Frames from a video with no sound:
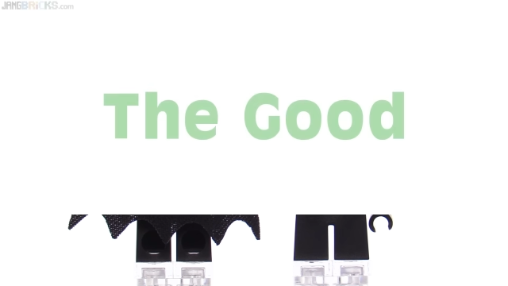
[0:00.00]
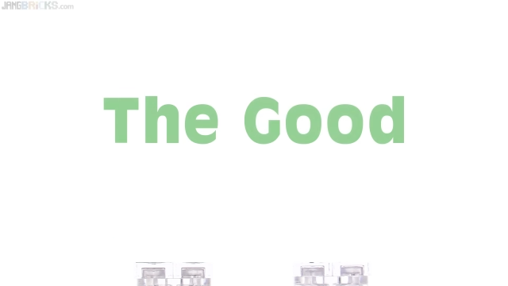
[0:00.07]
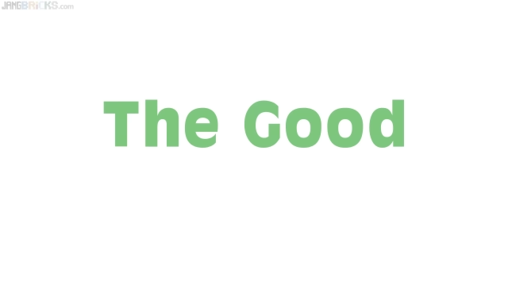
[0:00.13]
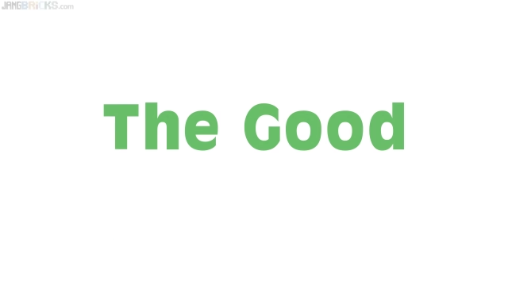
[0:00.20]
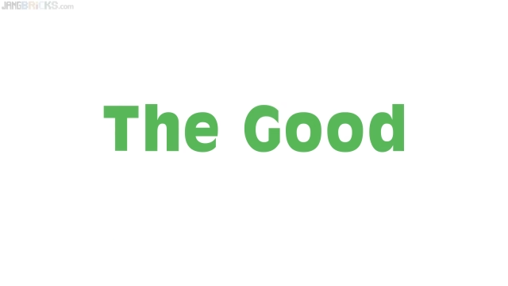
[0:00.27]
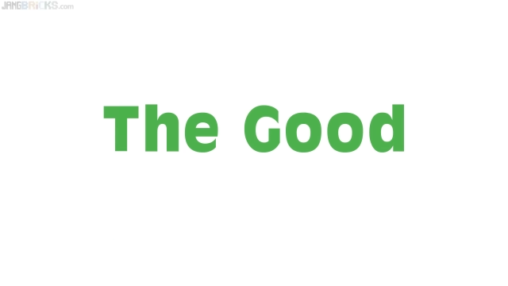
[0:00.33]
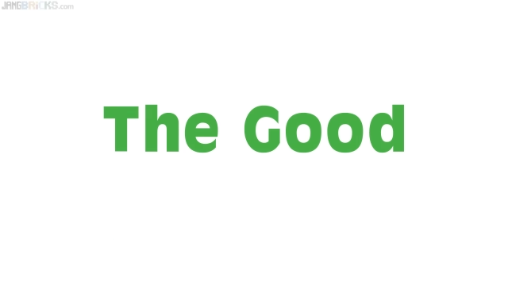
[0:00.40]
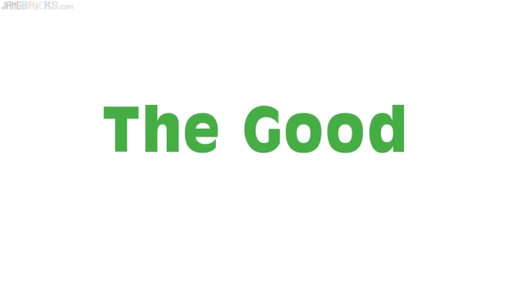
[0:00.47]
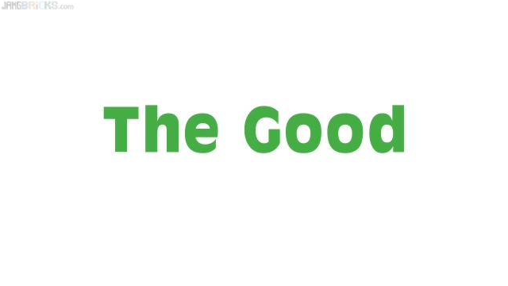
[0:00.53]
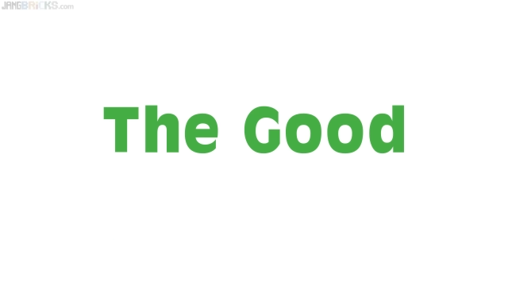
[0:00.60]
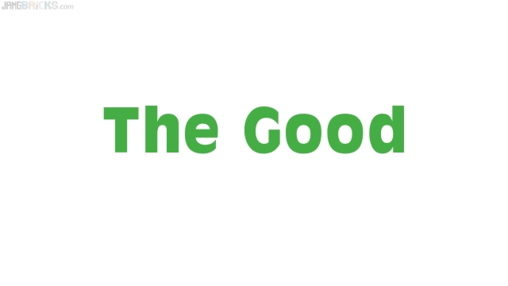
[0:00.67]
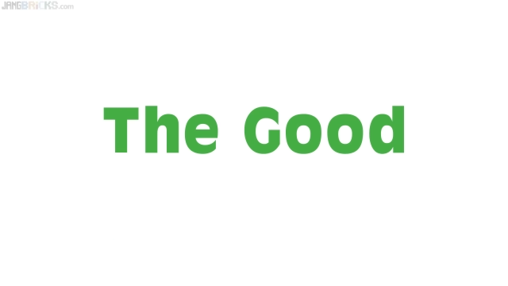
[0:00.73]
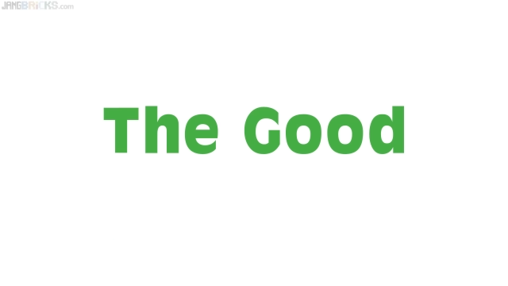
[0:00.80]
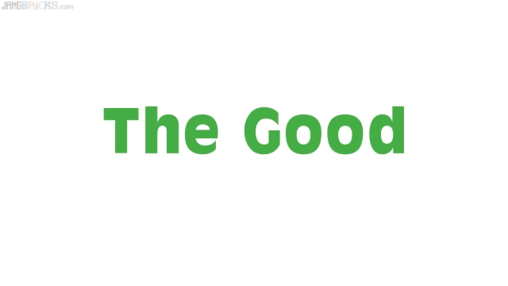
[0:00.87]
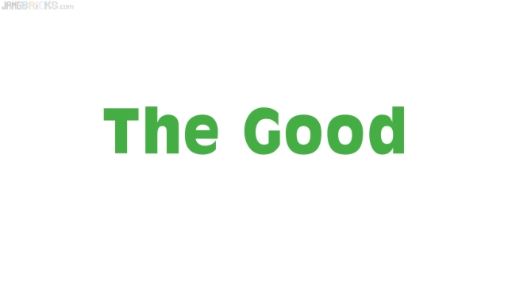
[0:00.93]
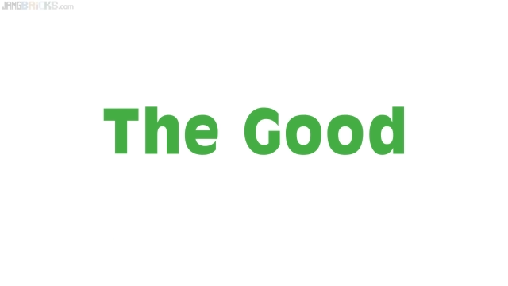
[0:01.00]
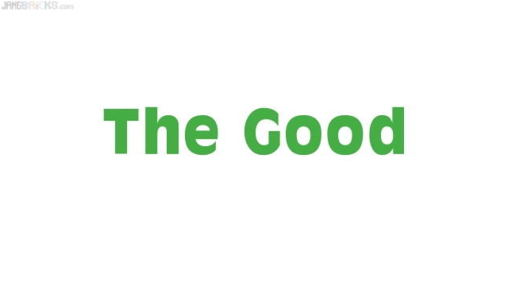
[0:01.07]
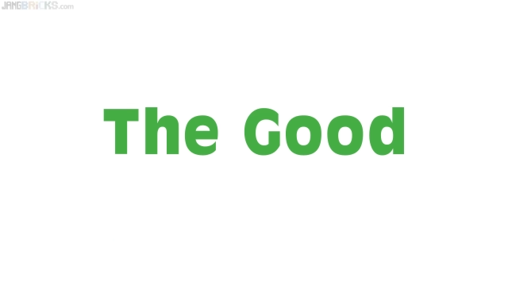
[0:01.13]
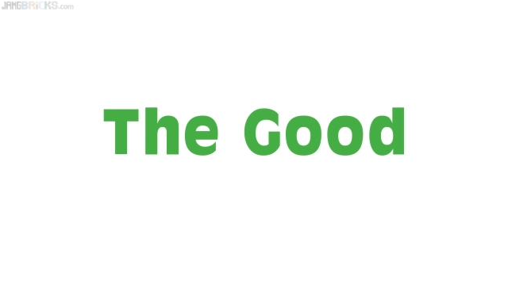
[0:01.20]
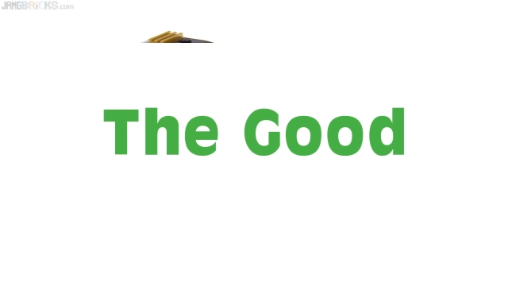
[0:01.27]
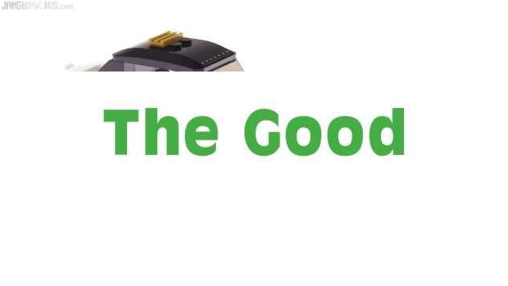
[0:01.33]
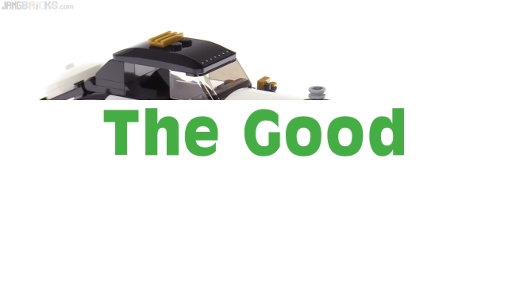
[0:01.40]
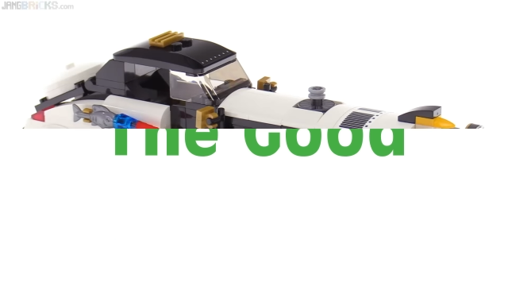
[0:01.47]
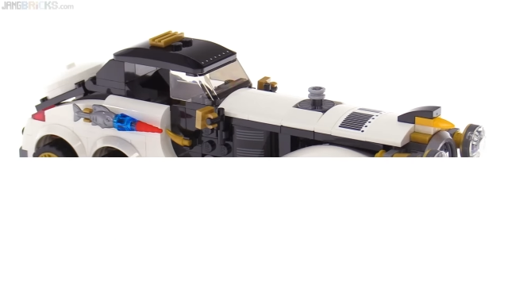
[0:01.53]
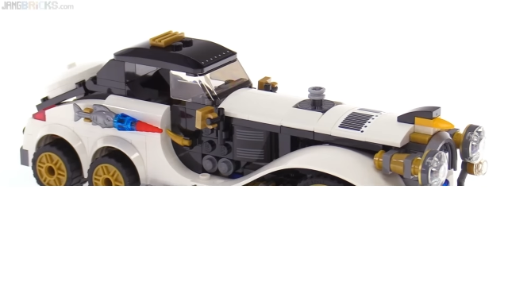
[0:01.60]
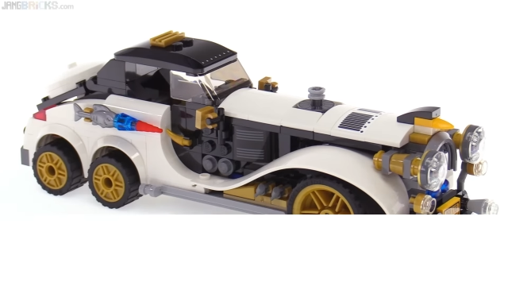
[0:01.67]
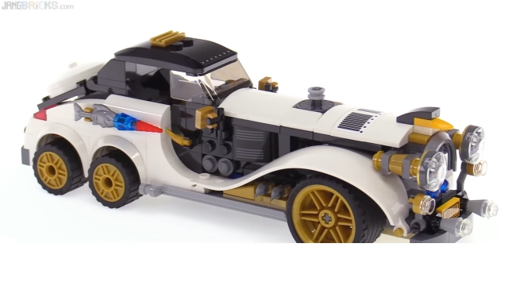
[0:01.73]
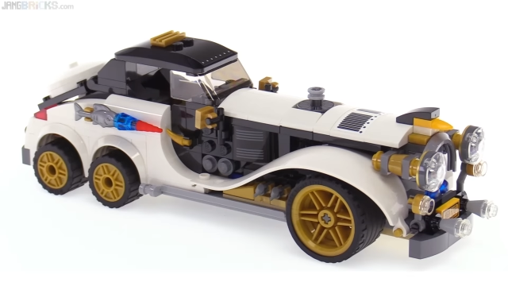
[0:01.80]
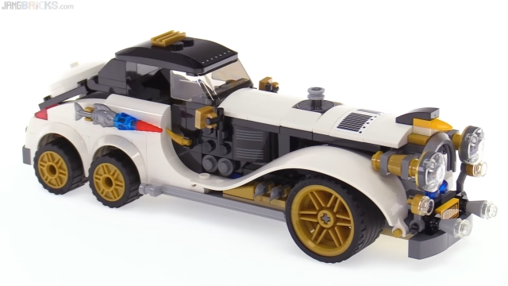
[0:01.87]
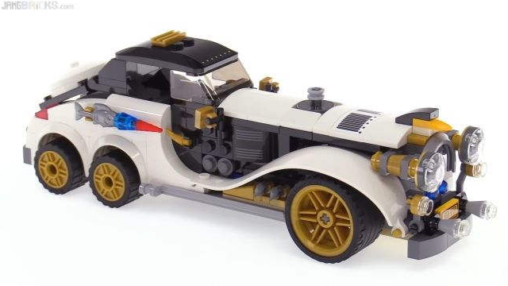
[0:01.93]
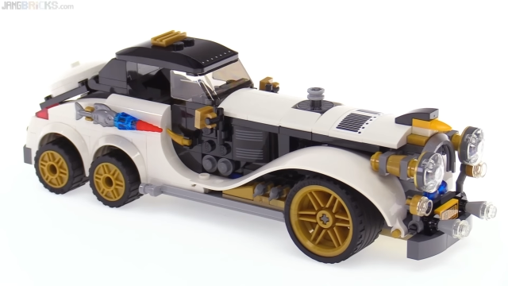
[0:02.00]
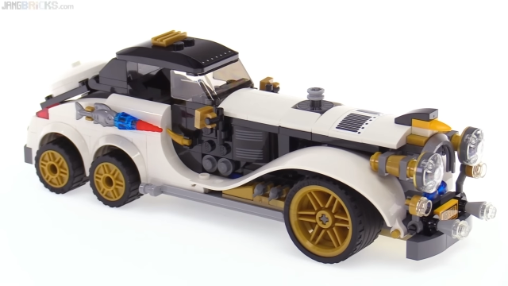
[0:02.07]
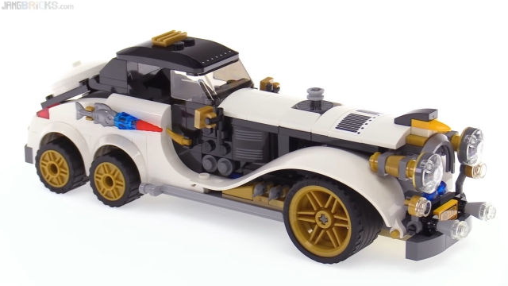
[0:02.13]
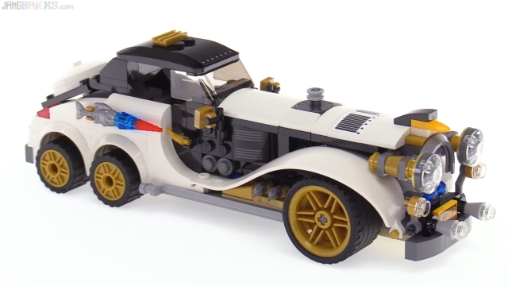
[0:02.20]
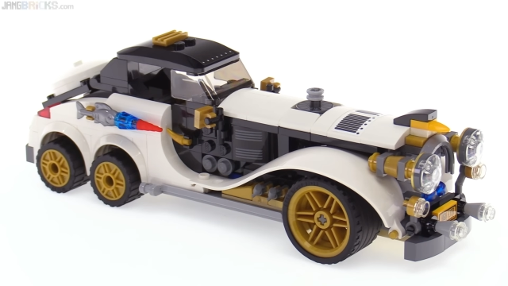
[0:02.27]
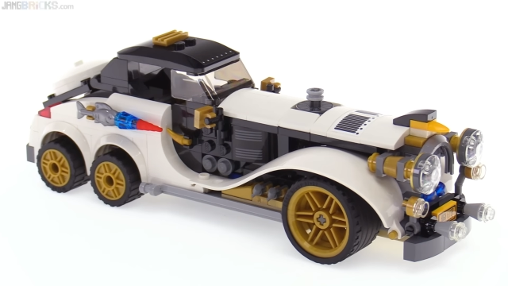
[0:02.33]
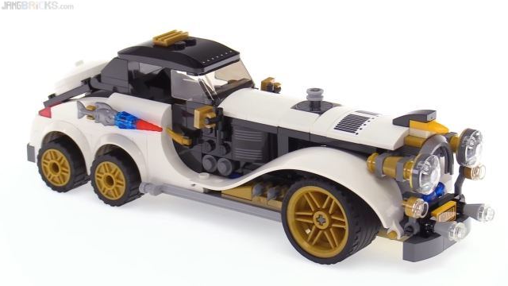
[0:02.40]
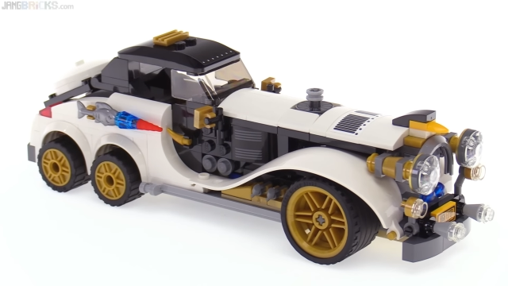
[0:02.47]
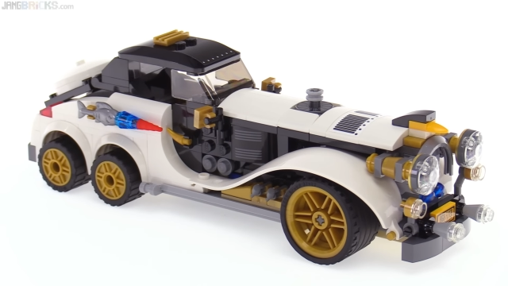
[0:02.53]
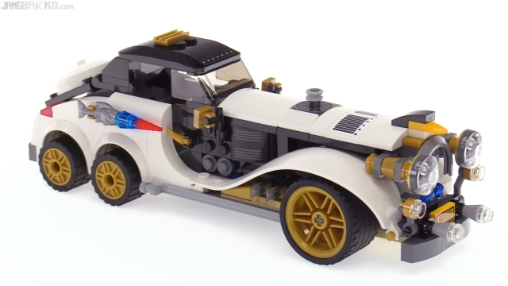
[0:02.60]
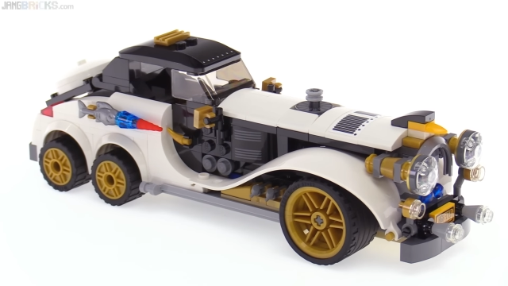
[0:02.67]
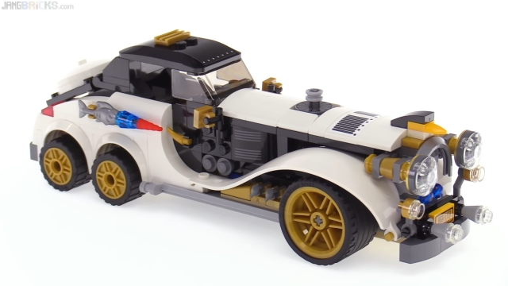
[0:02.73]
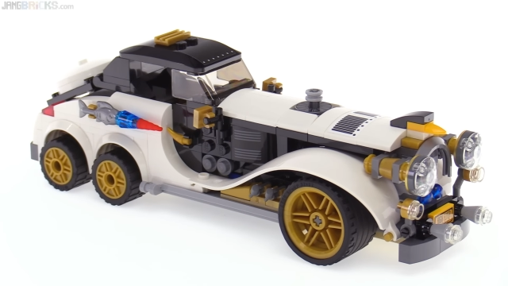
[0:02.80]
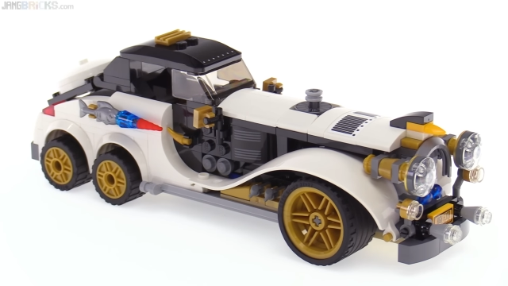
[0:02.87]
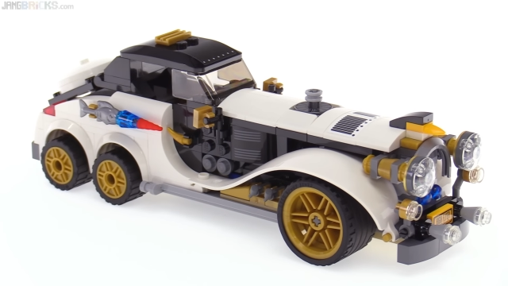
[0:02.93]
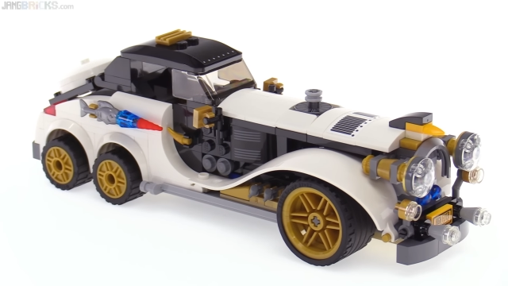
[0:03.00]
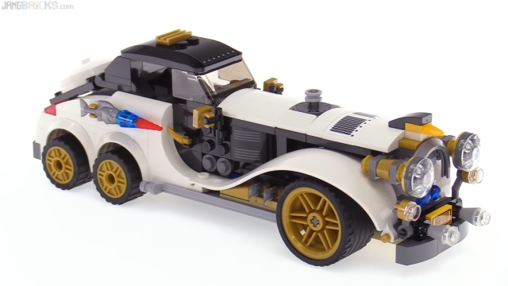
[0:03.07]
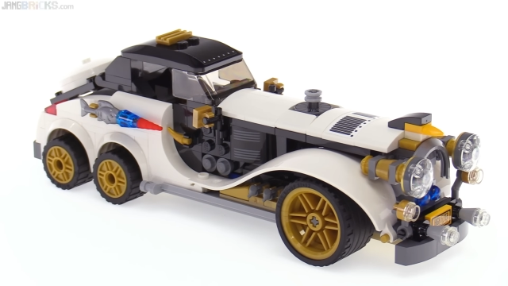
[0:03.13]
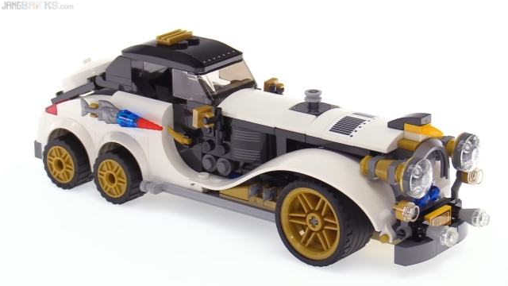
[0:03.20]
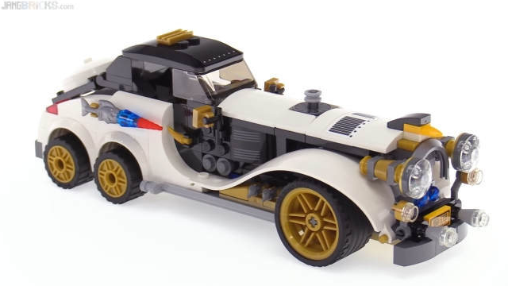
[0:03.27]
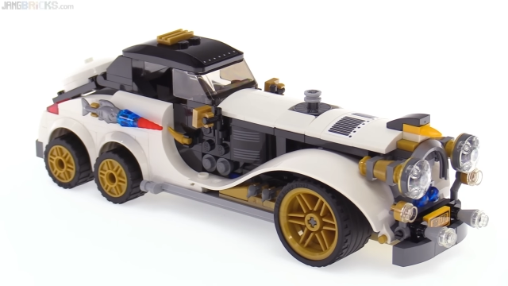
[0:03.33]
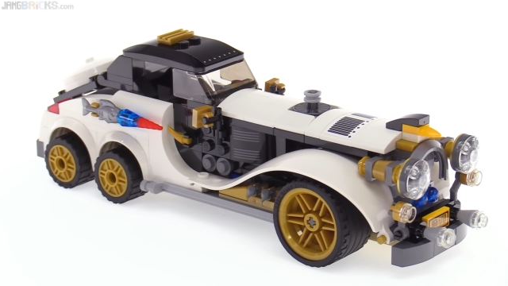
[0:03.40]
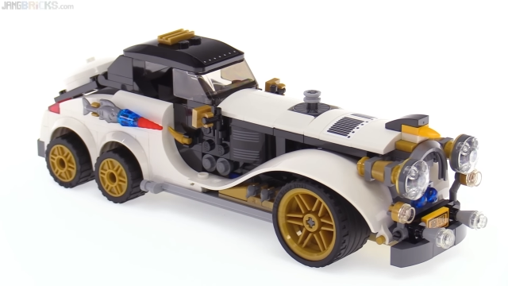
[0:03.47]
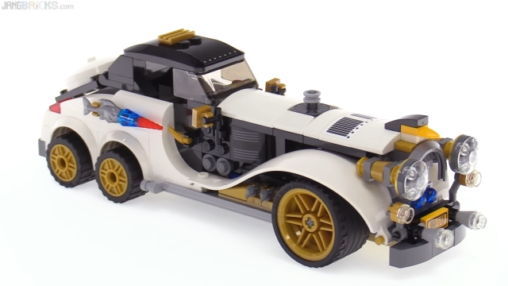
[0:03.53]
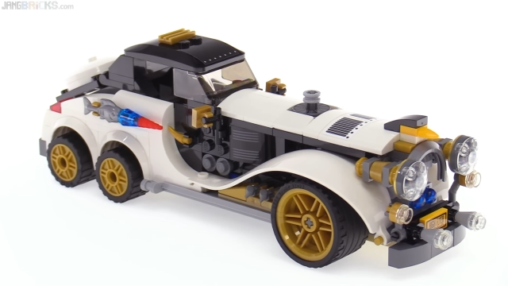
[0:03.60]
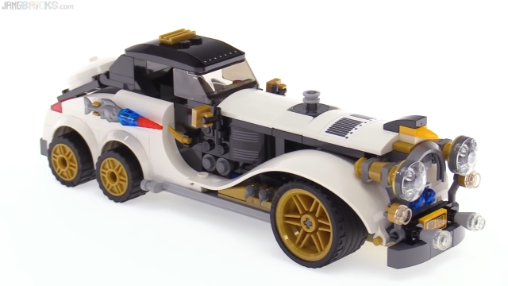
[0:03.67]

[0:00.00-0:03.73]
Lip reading: Nobody's mouth can be seen.